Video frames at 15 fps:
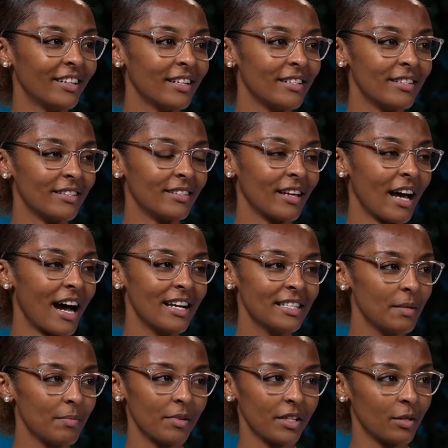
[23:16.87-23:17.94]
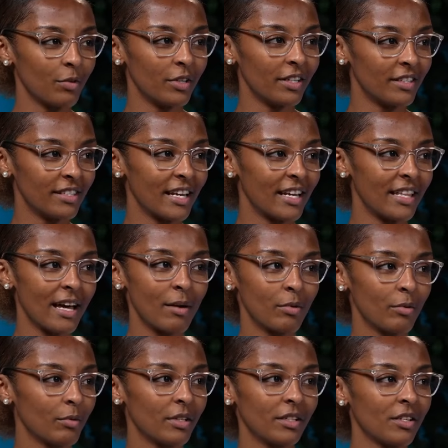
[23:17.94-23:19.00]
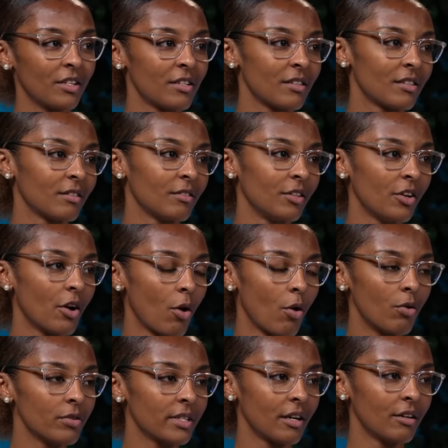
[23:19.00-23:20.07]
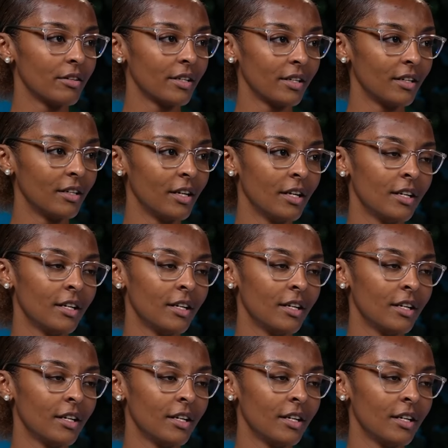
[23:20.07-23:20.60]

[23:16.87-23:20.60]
Because I typically wouldn't say that. We would have just, wholesaled it.